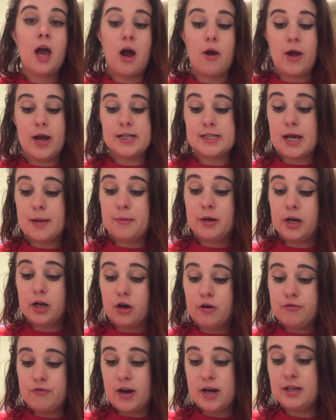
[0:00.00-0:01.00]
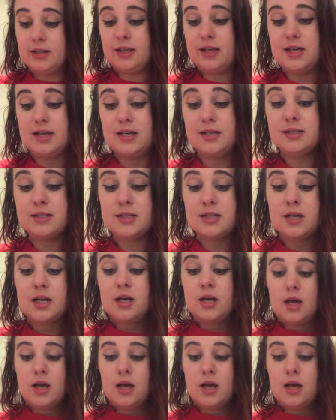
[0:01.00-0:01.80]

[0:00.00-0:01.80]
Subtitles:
All right, I'm gonna go finally eat.